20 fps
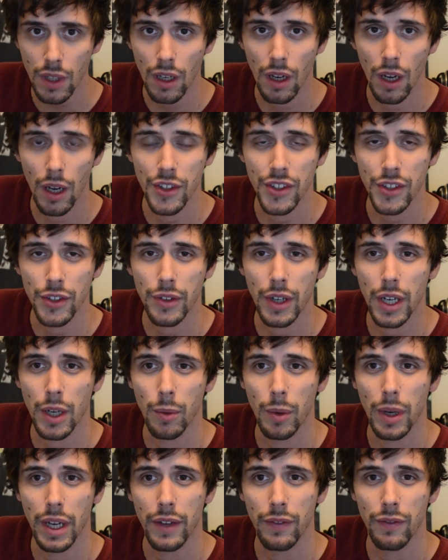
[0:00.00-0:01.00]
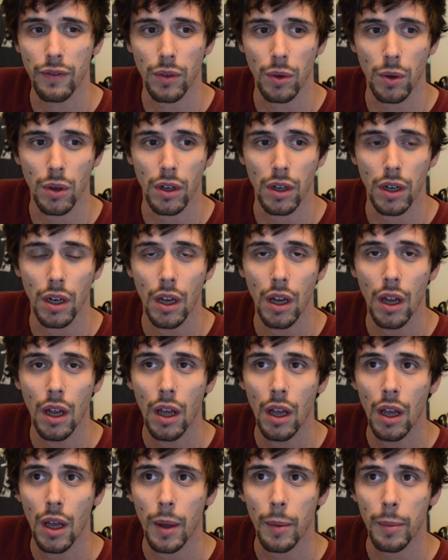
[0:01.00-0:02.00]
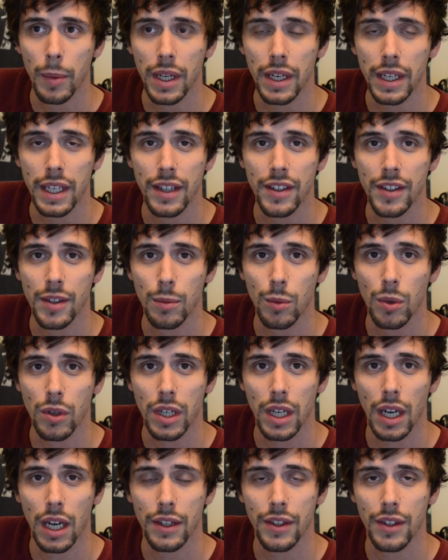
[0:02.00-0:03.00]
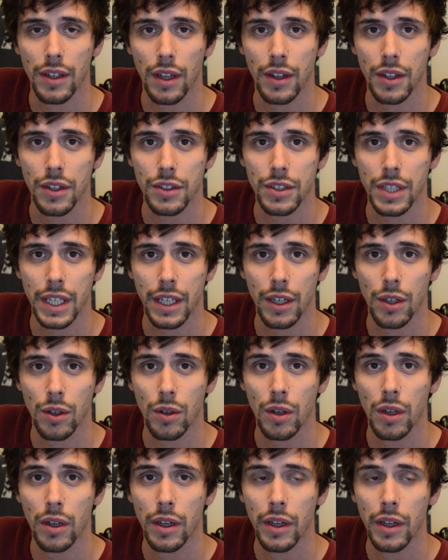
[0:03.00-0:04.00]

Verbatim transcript: Uh, it's a great way for me to get some more content on the channel.